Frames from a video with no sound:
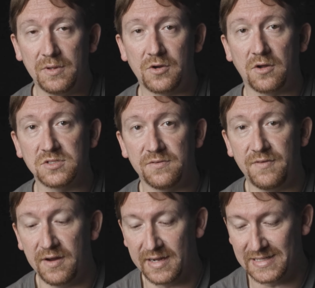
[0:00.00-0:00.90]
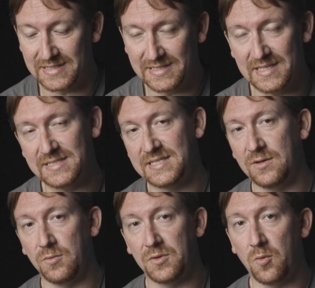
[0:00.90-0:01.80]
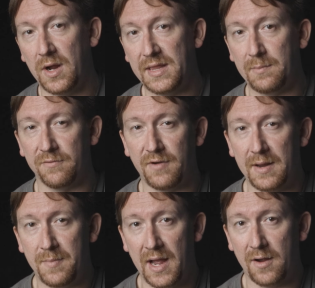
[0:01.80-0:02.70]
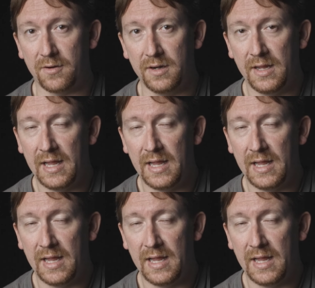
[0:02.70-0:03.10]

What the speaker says: and they're also very consistent with the way they provide power.